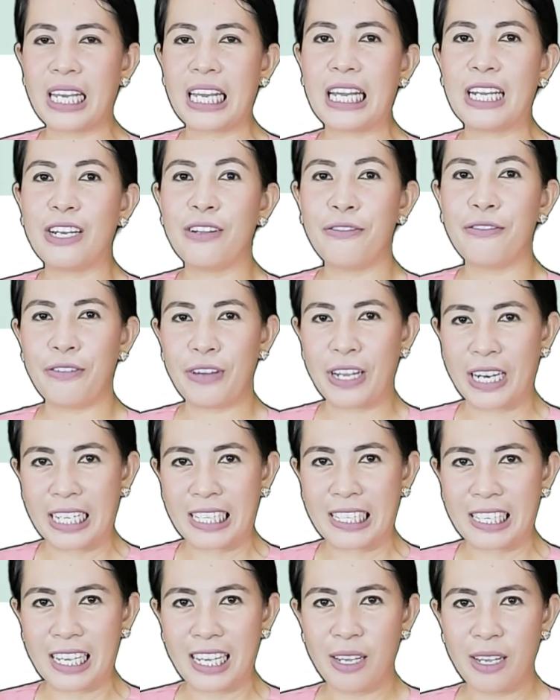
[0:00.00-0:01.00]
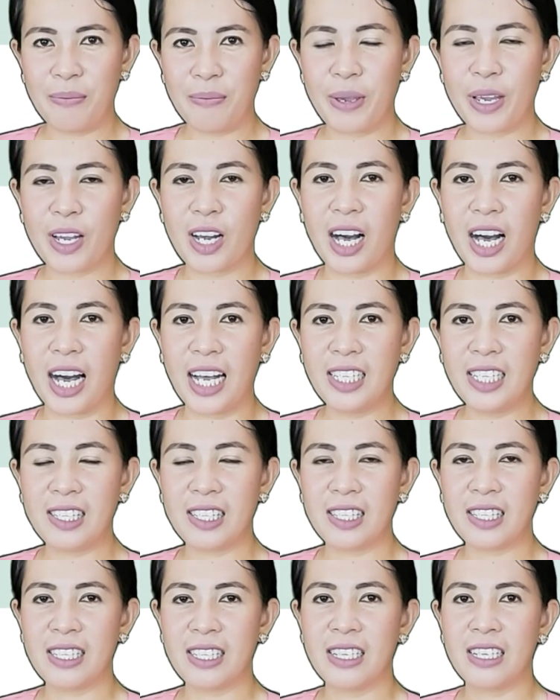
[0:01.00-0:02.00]
Infinity
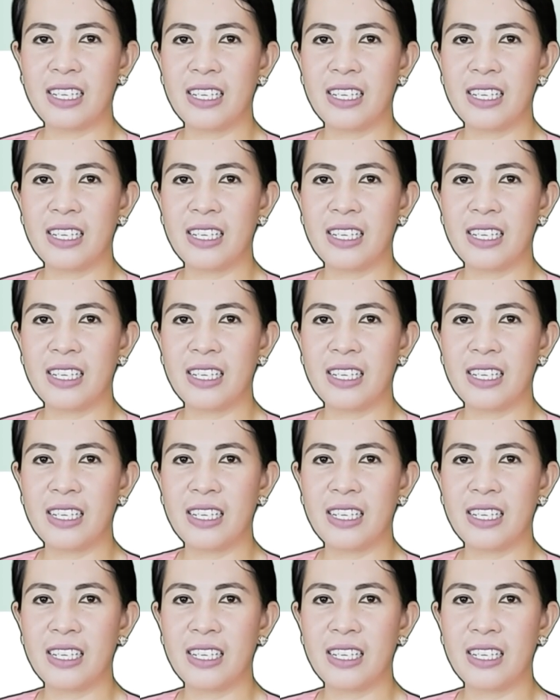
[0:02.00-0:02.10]
because